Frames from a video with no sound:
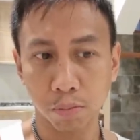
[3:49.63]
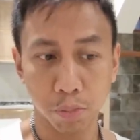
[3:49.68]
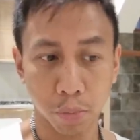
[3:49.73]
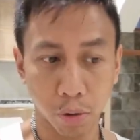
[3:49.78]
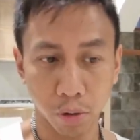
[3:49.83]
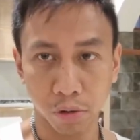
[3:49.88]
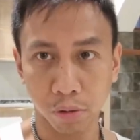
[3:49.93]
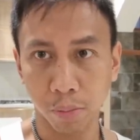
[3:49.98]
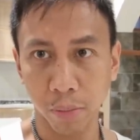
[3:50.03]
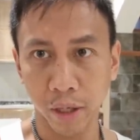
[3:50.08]

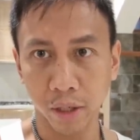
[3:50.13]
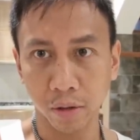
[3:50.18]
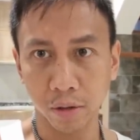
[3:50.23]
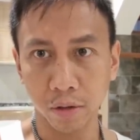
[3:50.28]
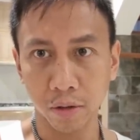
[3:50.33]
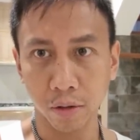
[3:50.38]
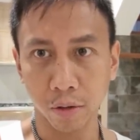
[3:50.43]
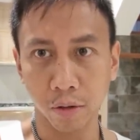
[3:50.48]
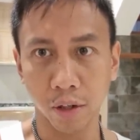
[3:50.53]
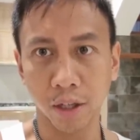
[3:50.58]
both males
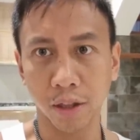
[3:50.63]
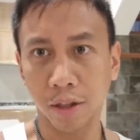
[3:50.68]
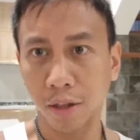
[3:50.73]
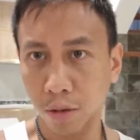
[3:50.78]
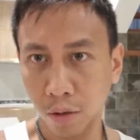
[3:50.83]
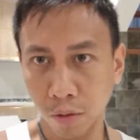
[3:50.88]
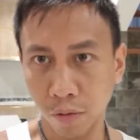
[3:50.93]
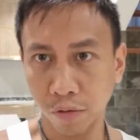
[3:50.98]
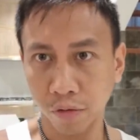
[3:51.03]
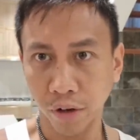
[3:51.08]
so that they
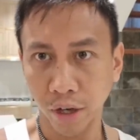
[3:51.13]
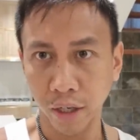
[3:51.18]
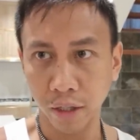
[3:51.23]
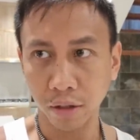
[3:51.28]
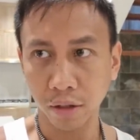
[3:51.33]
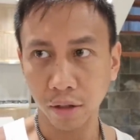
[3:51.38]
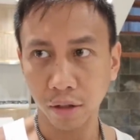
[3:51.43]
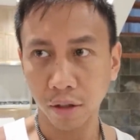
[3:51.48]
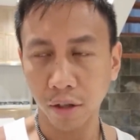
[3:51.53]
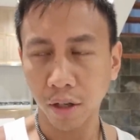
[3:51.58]
don't
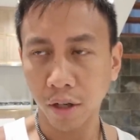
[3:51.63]
fight.